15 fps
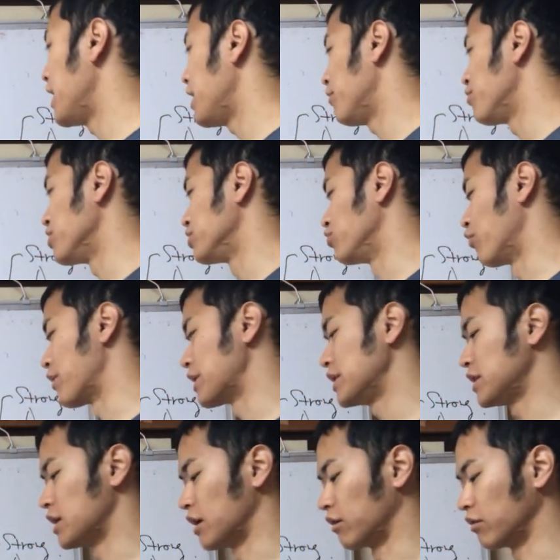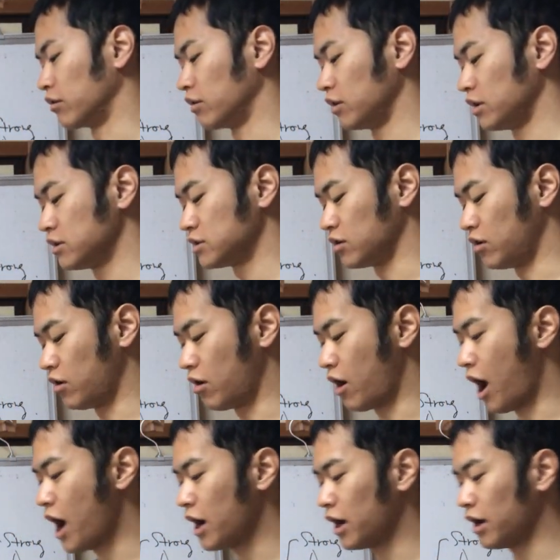average of hitting. So
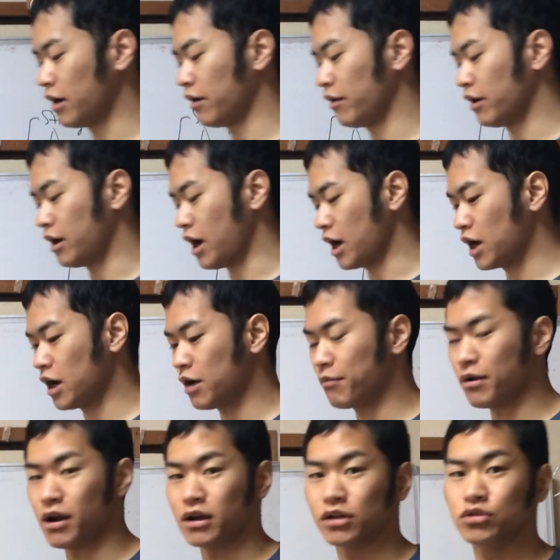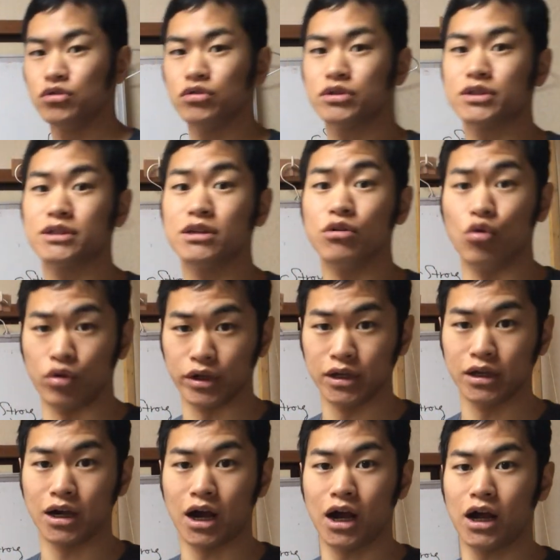I have a good
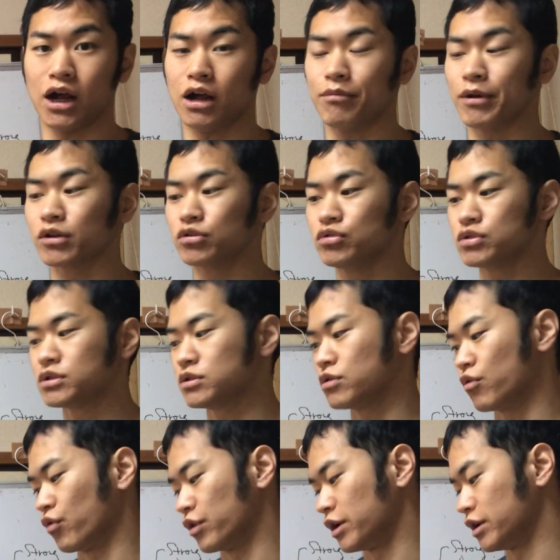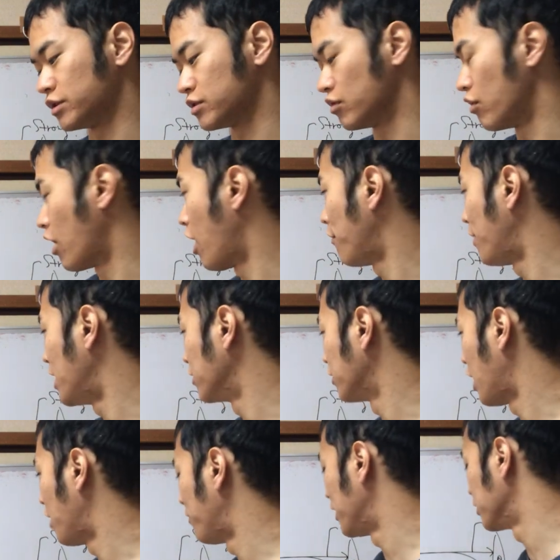theory. So
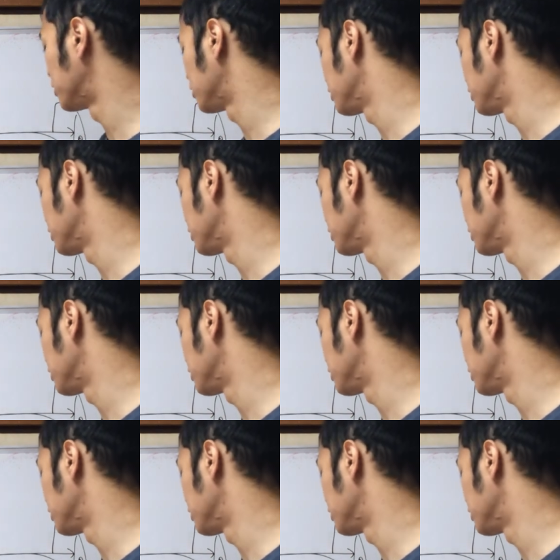about